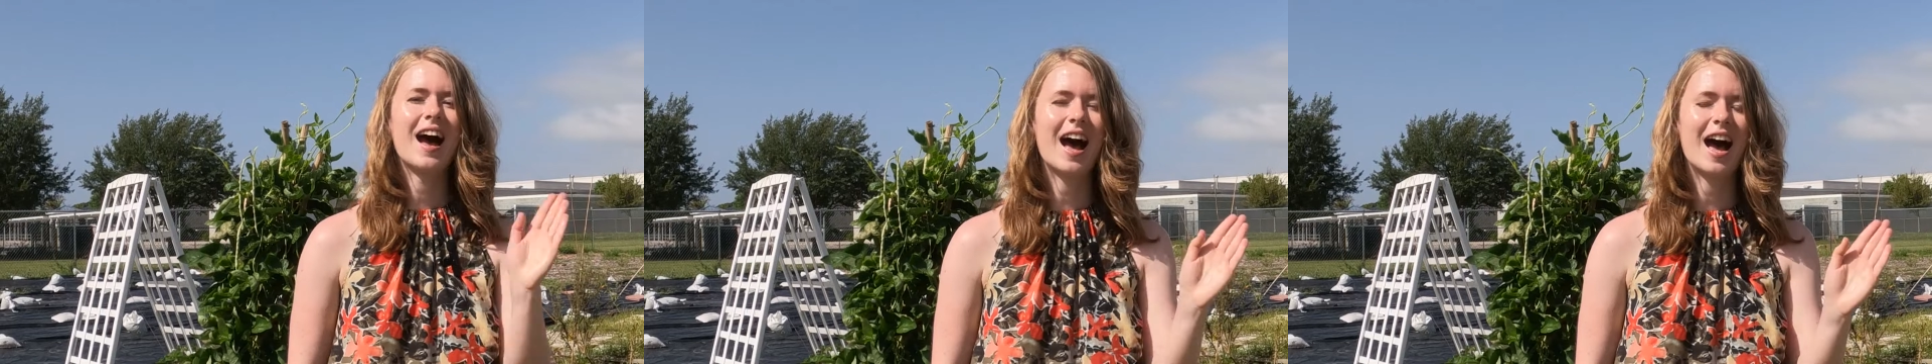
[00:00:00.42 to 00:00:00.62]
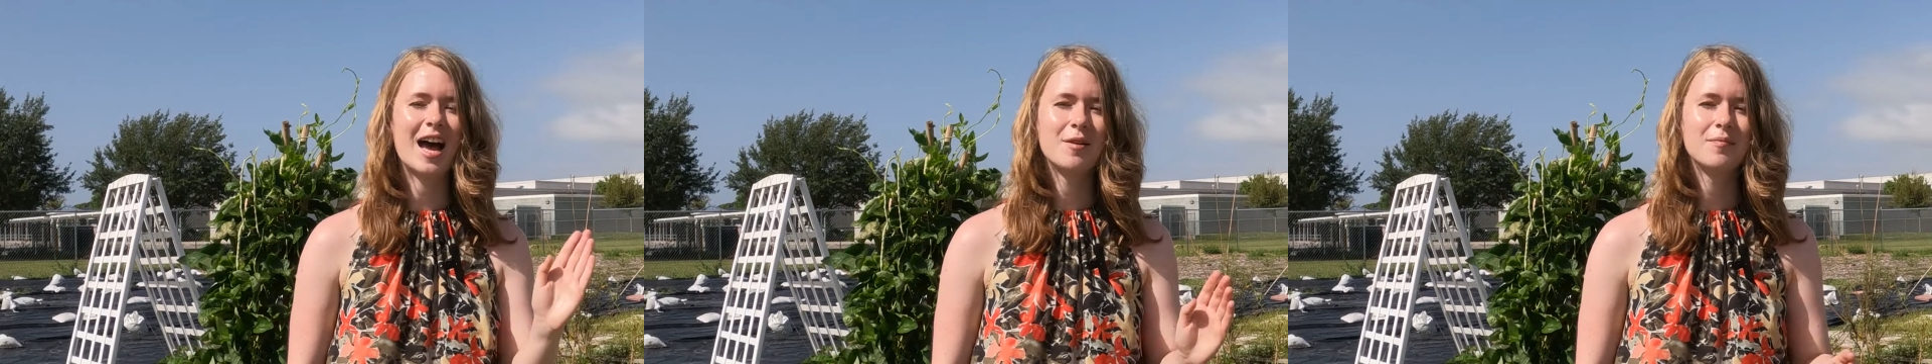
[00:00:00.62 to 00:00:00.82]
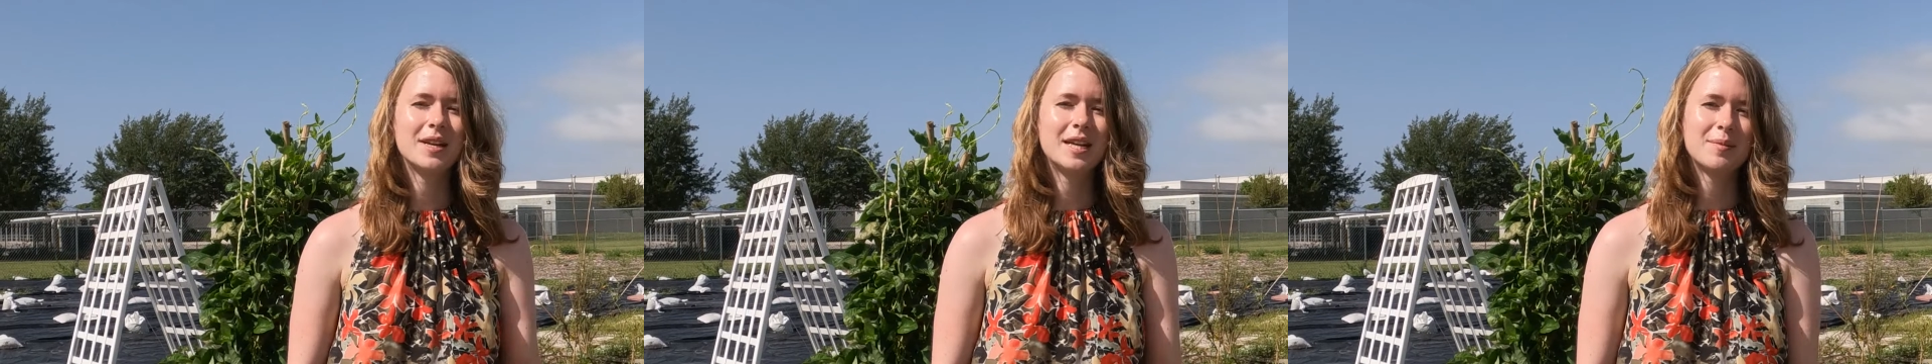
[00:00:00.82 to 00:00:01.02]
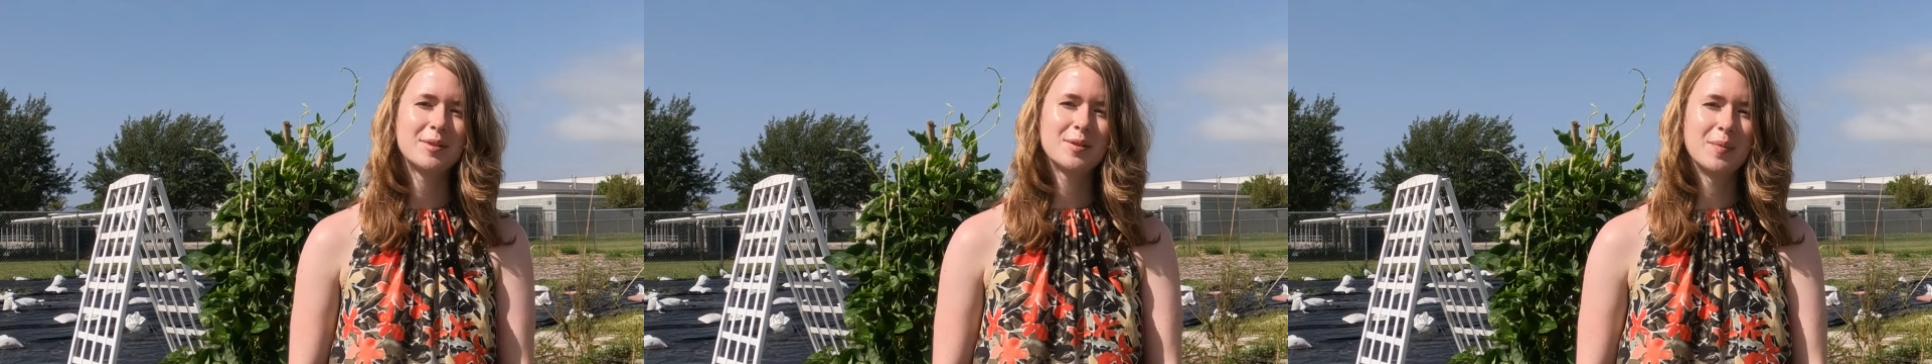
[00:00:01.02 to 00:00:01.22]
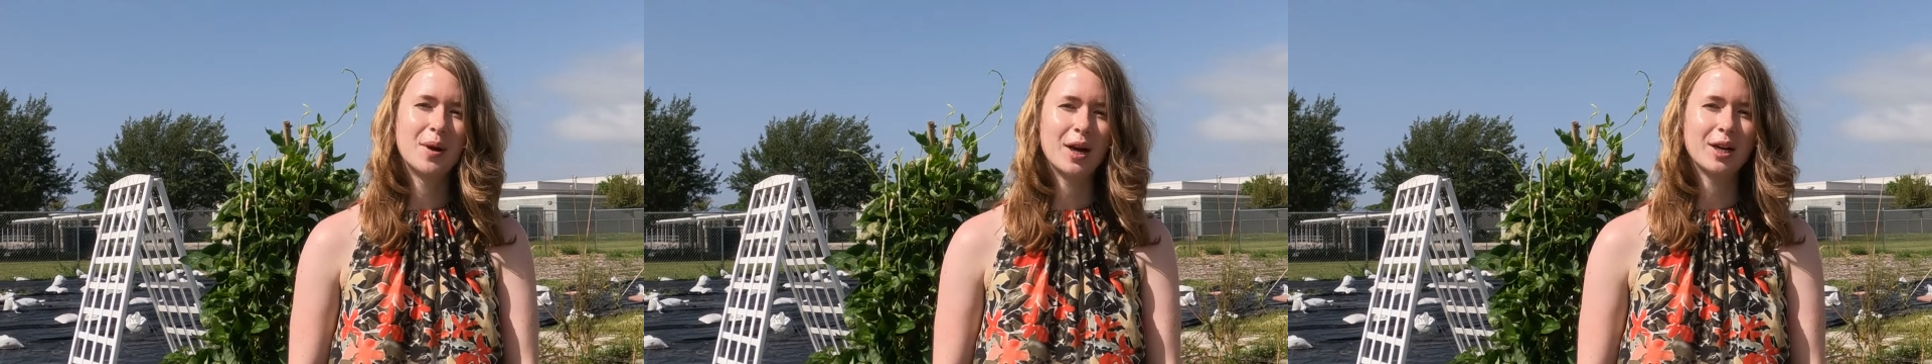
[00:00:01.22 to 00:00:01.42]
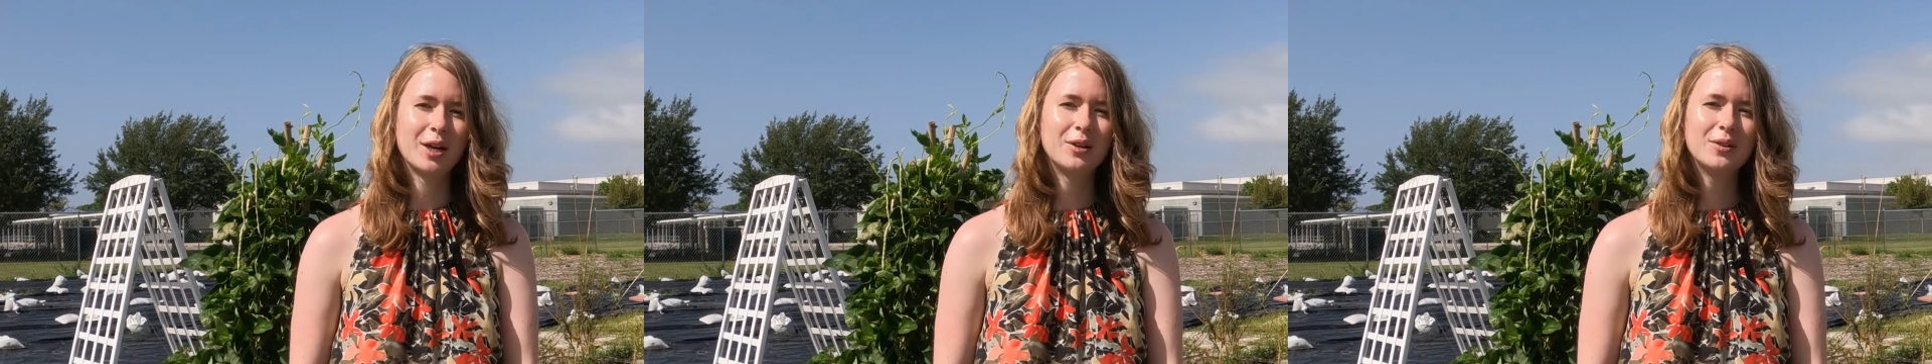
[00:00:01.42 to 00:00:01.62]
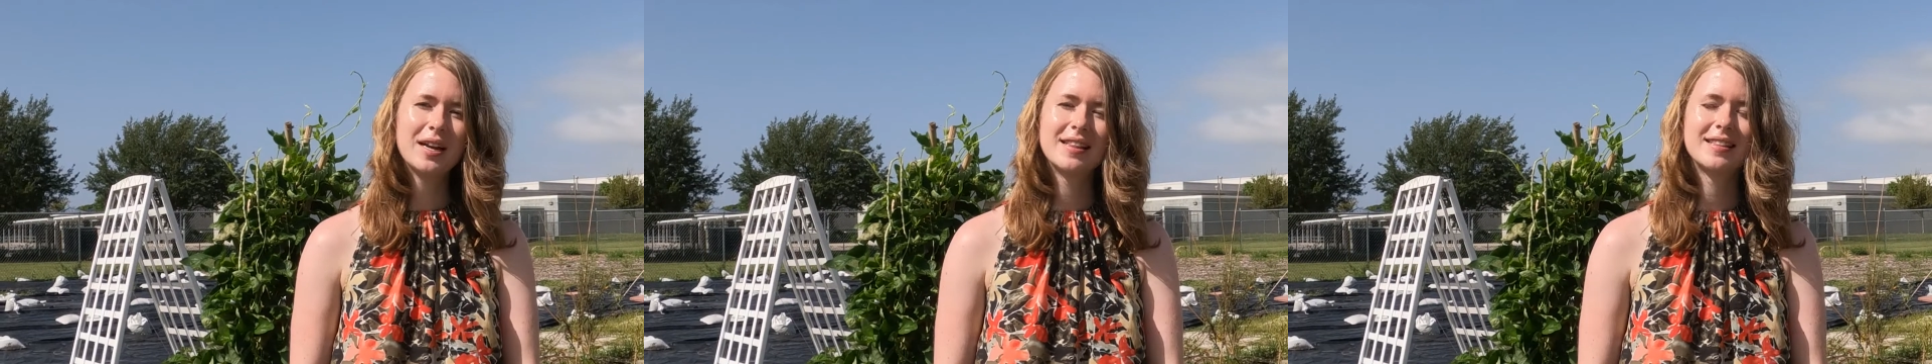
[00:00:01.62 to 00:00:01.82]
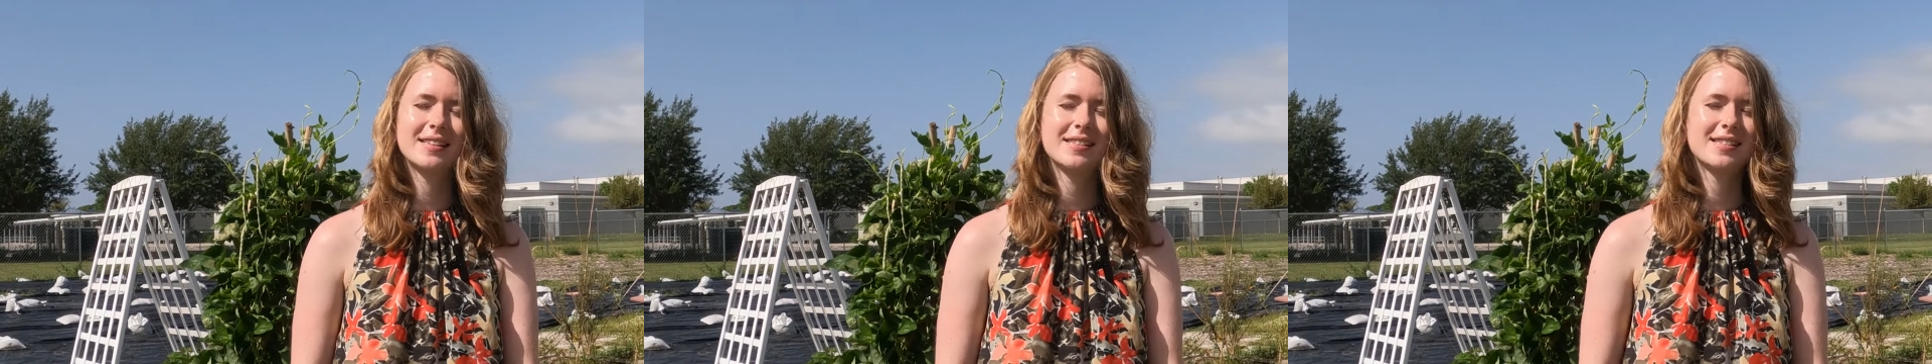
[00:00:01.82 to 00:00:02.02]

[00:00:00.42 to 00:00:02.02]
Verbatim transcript: Hi, my name is Margot, and